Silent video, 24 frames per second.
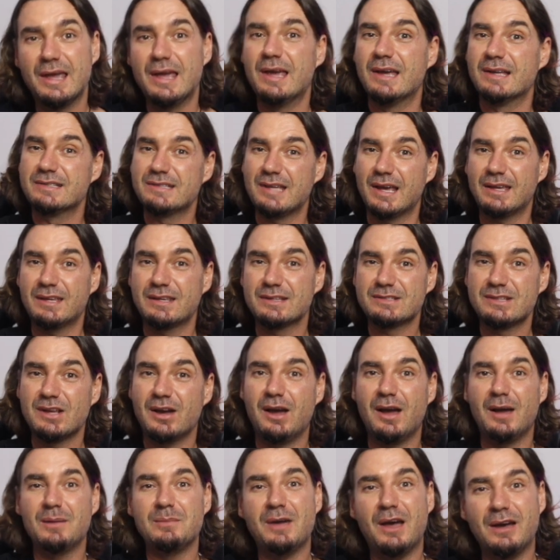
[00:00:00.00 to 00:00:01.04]
Take your
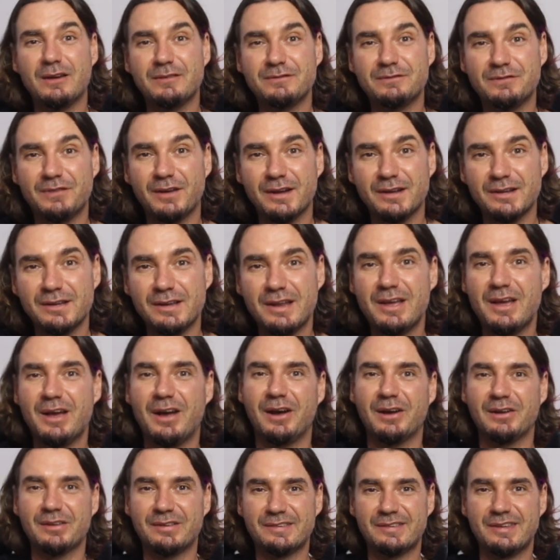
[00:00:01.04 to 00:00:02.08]
time, have fun.
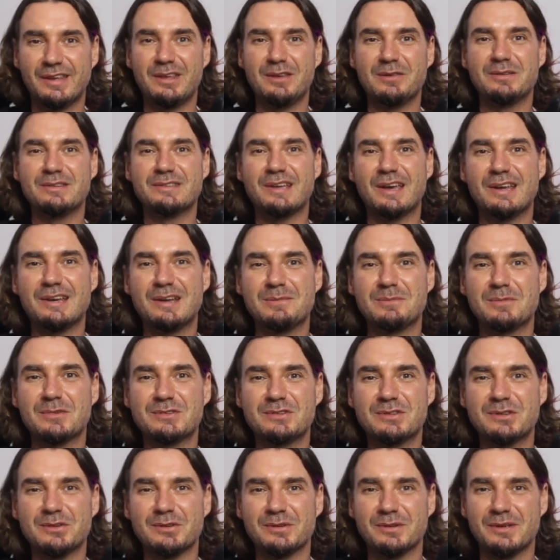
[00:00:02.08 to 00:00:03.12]
I'll see you in day number
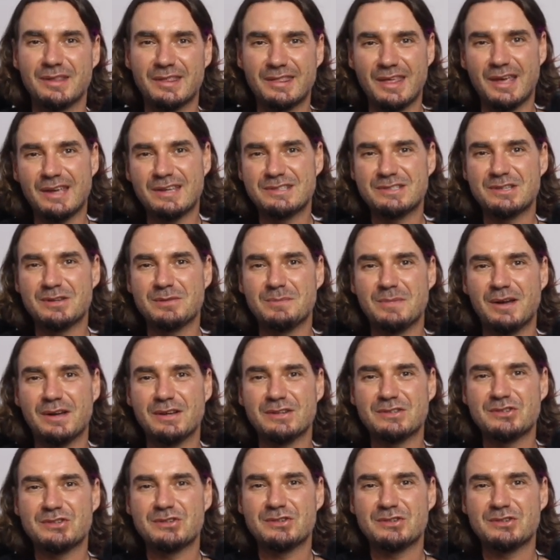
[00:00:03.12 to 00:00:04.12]
2. Thanks so much.